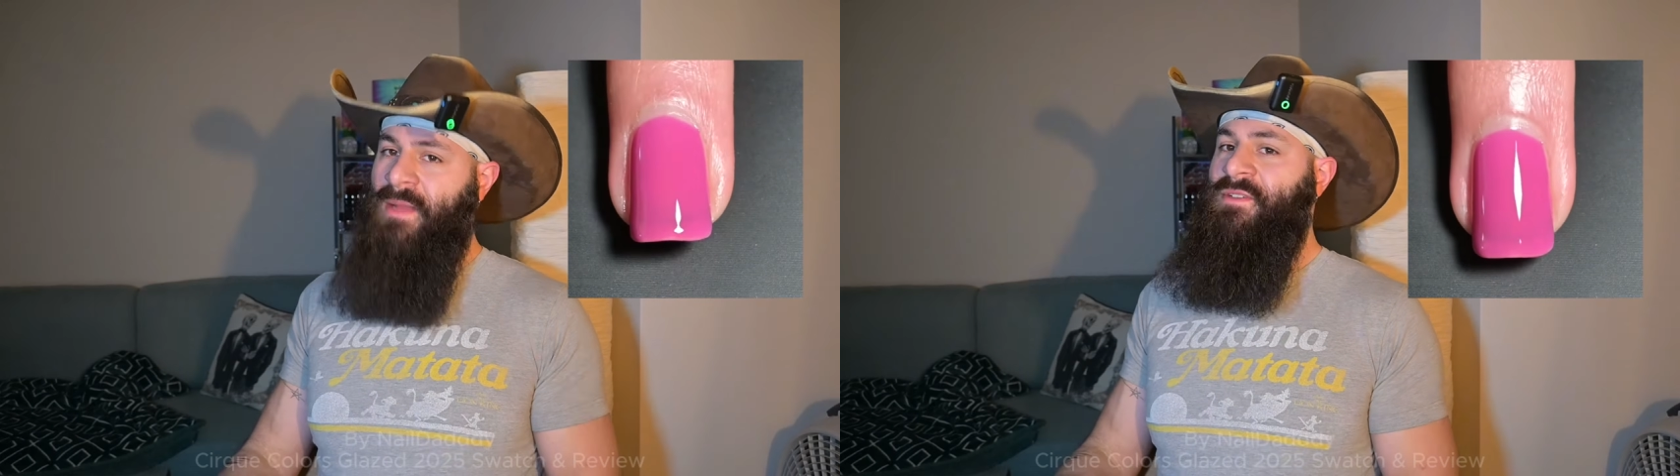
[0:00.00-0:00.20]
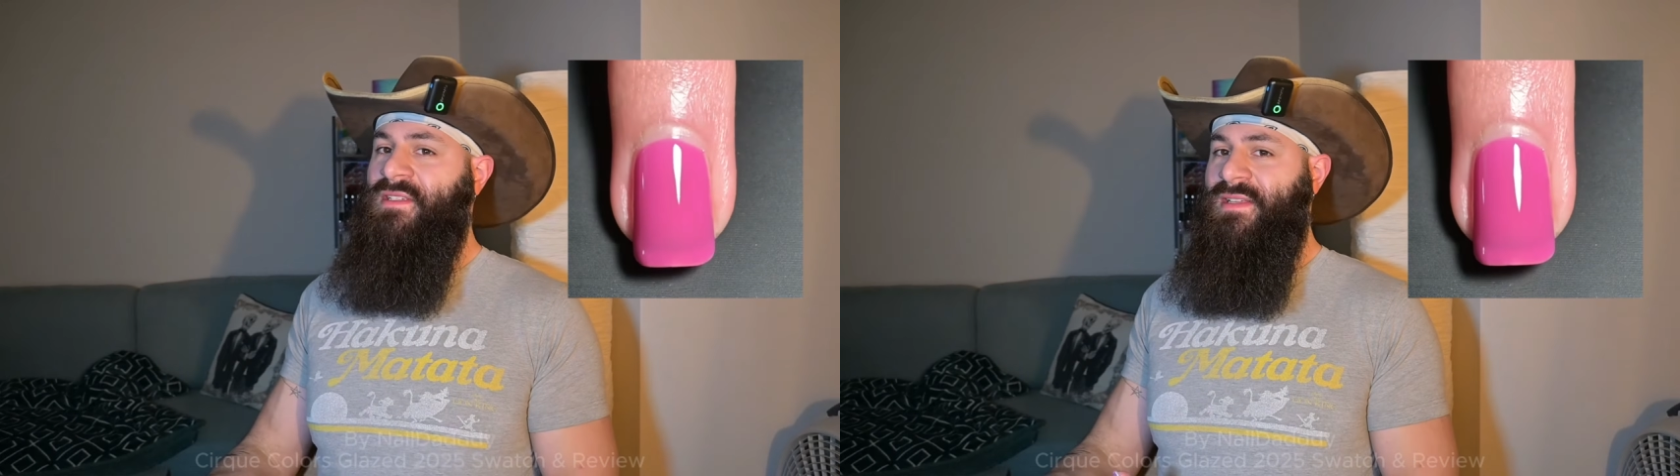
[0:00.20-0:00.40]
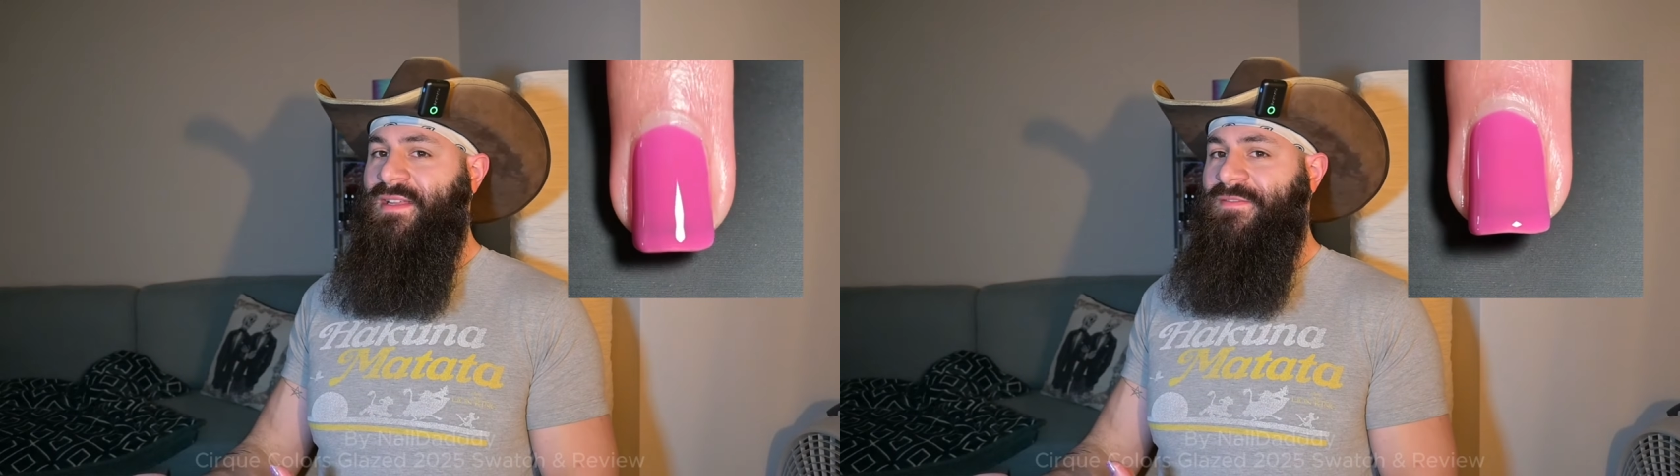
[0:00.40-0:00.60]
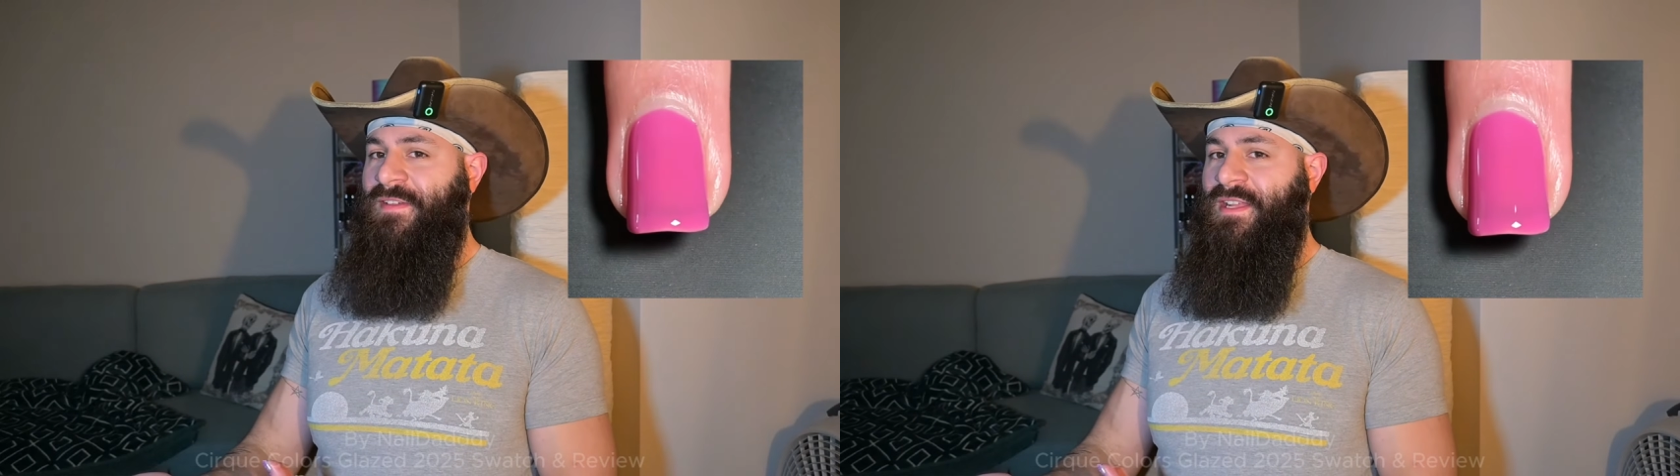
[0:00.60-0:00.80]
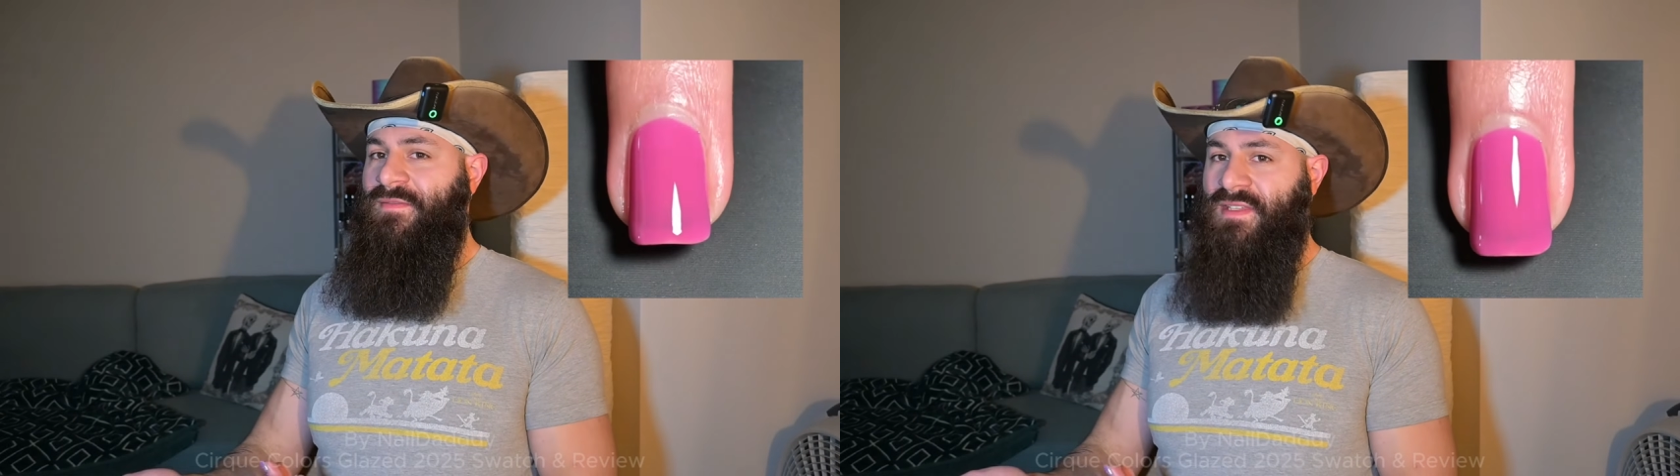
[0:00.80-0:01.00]
I'm just not a
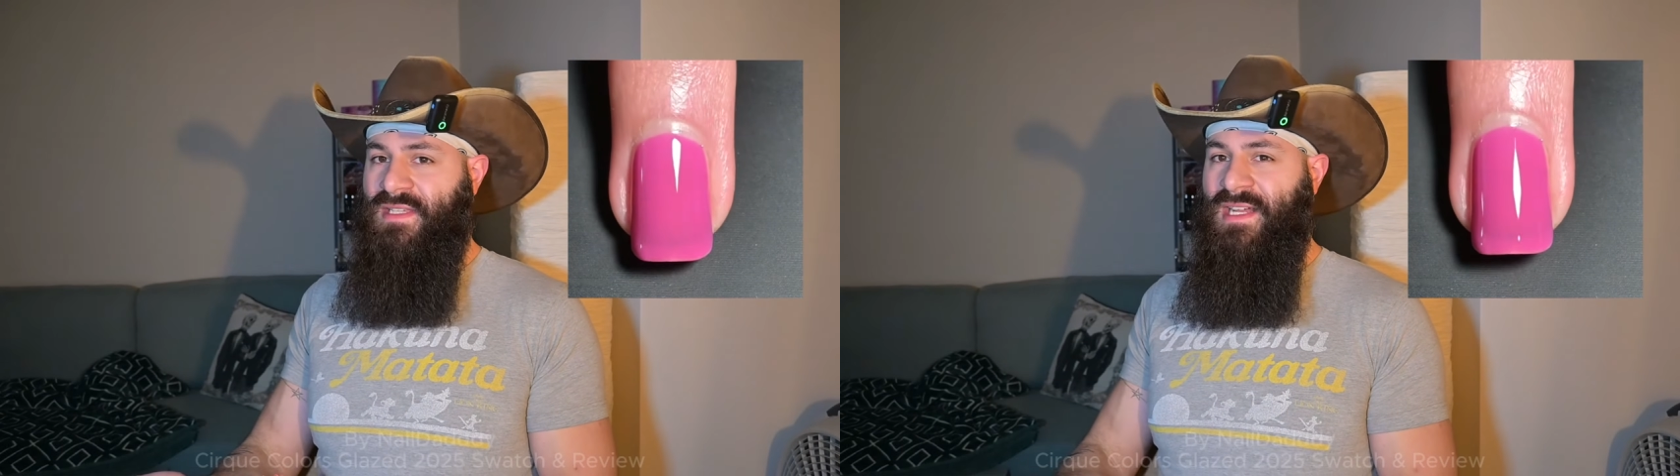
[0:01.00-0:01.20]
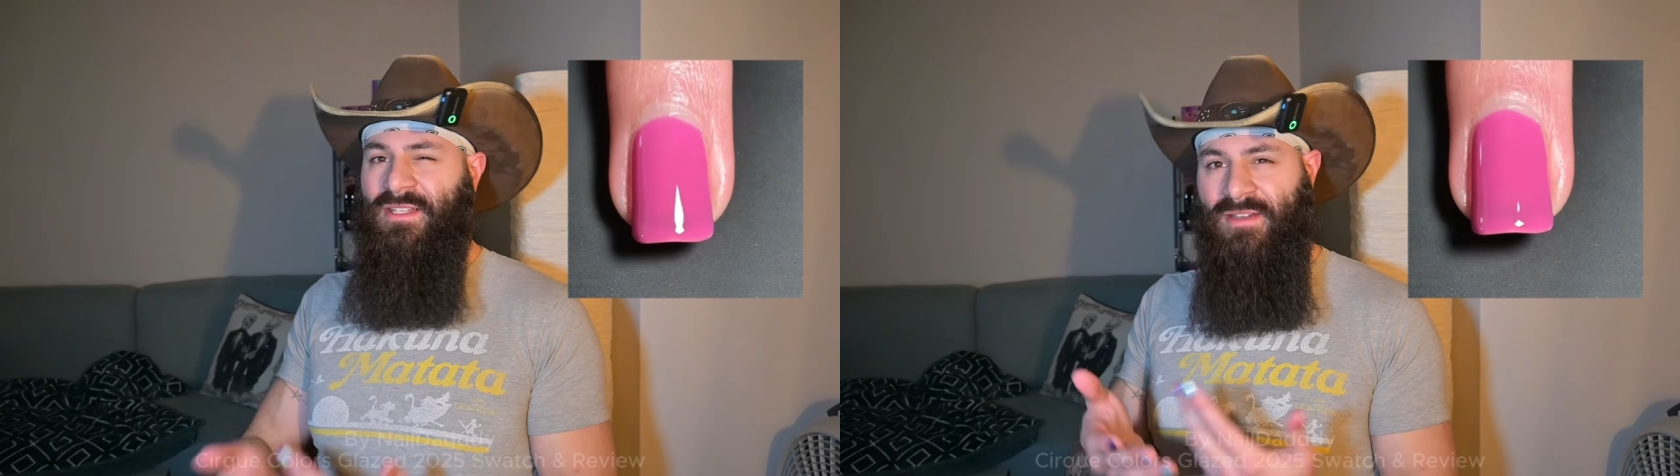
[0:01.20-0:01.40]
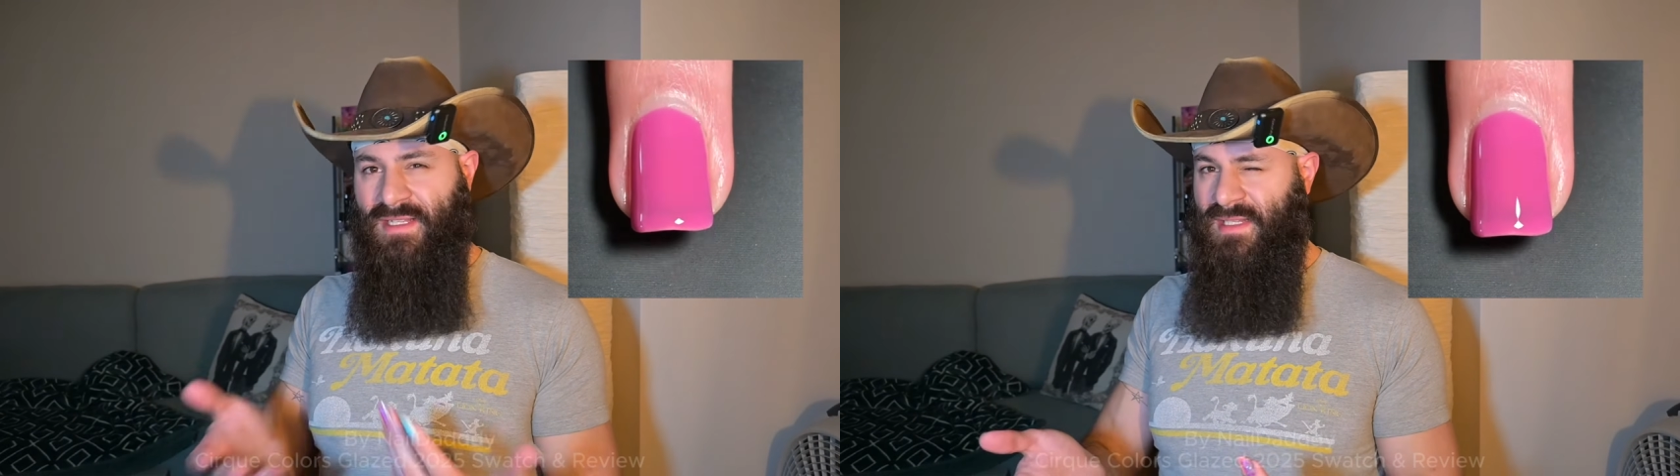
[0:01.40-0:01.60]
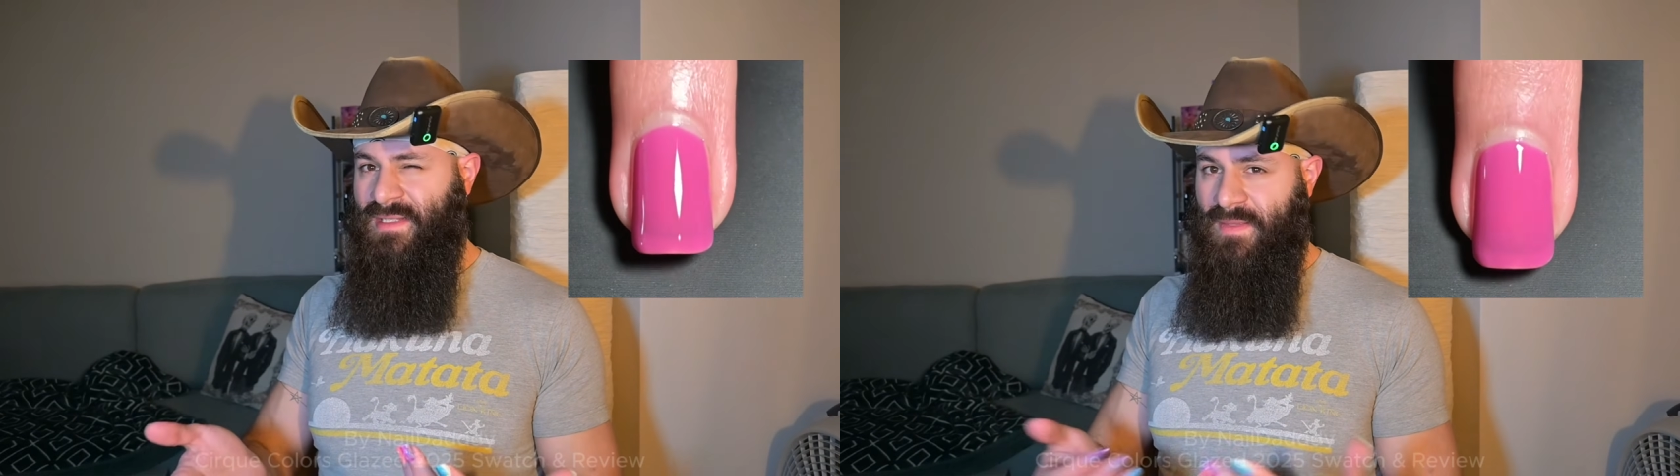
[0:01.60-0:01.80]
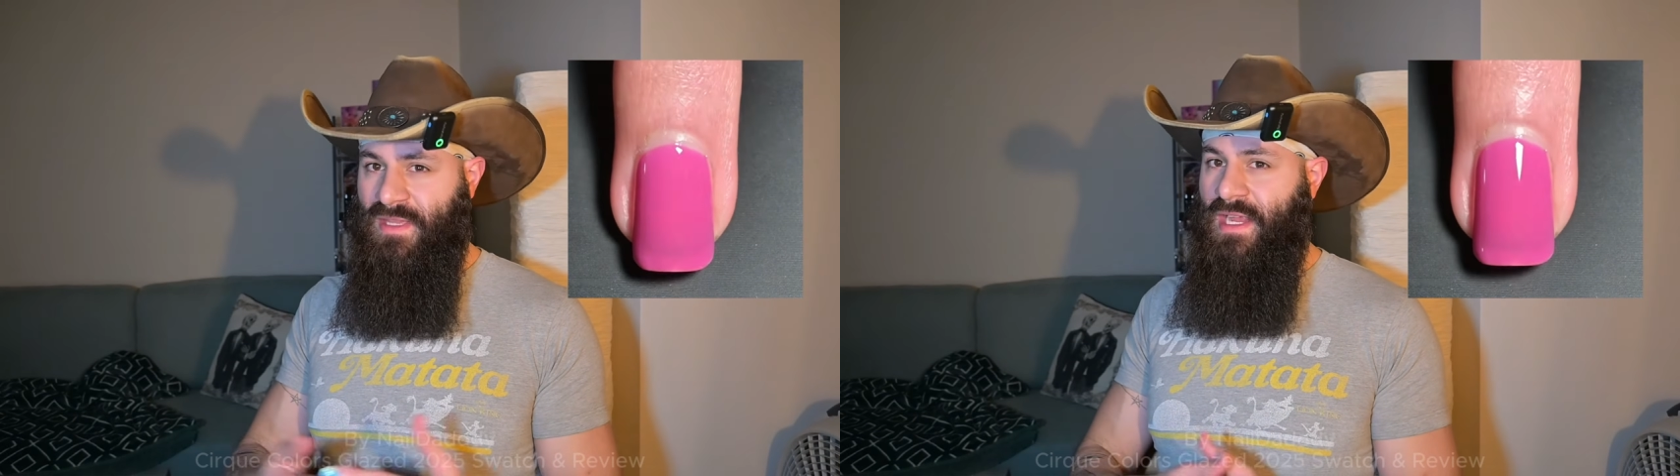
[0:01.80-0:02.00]
fan of this color and it's not
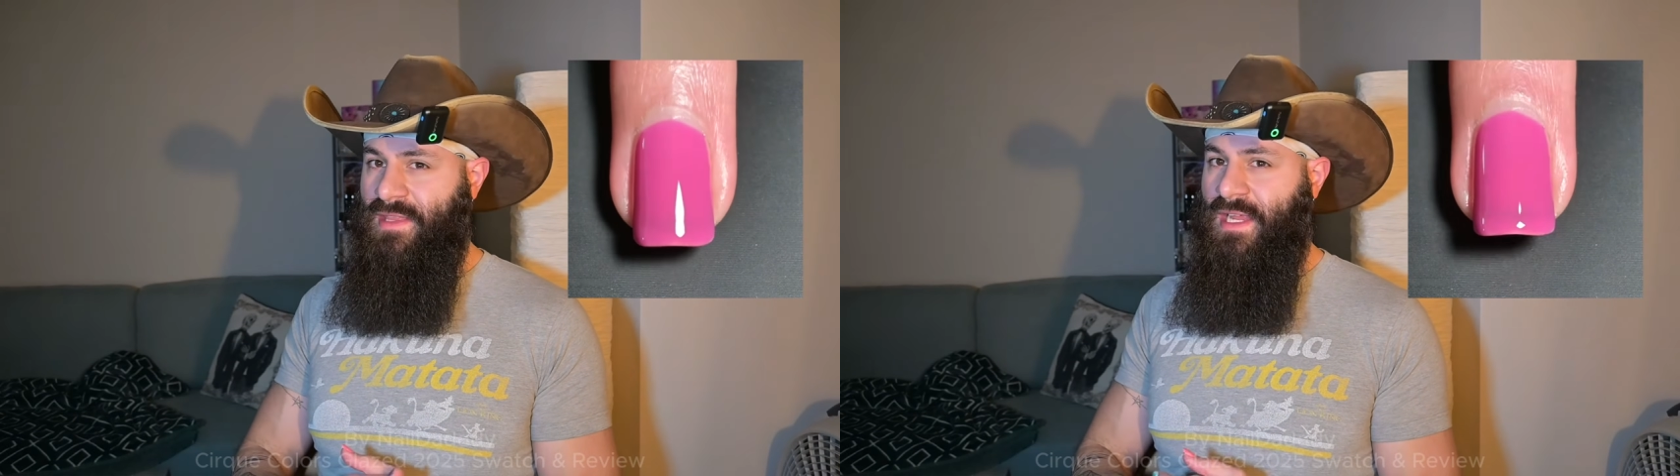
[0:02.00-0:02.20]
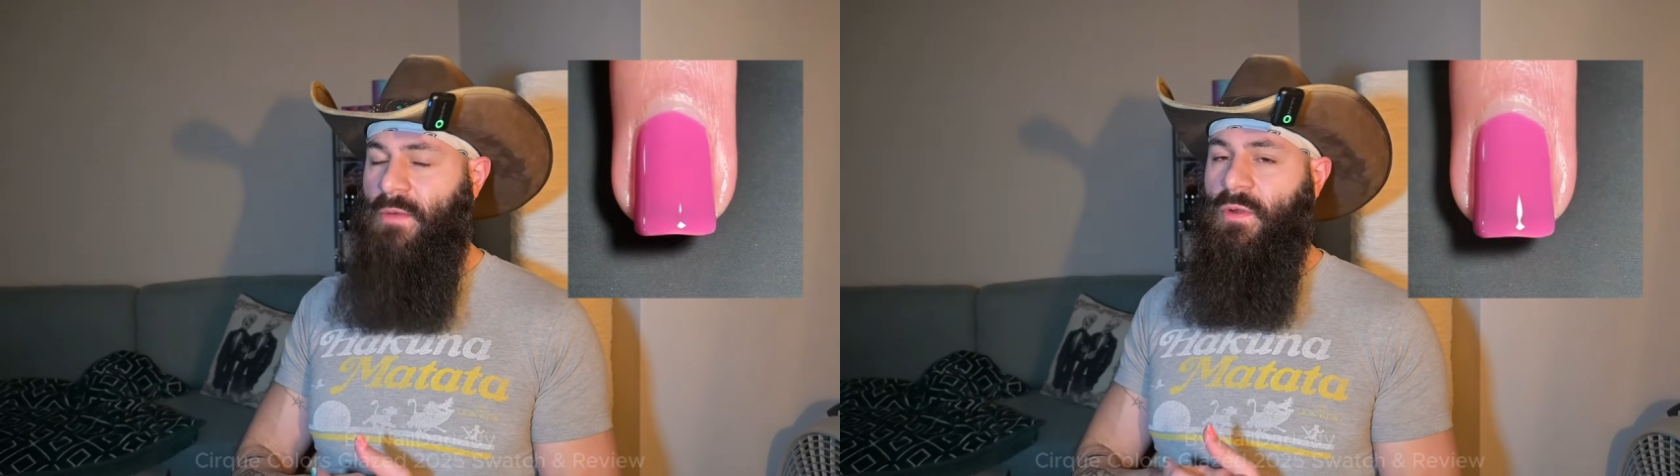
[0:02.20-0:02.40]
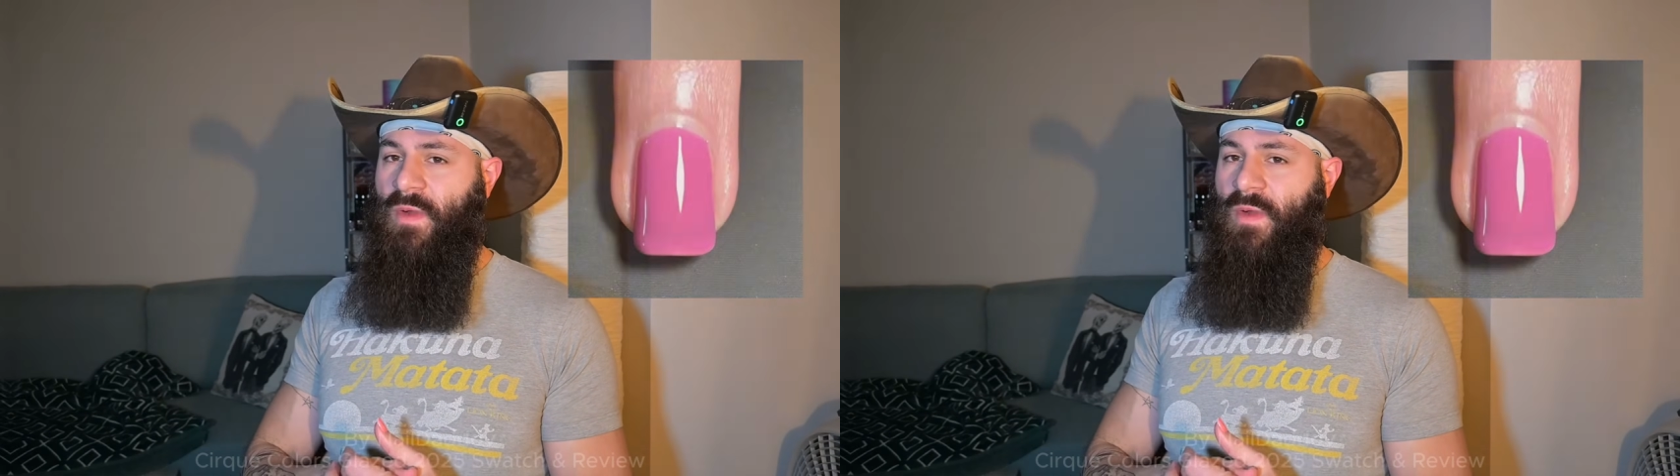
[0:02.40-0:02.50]
something I think I would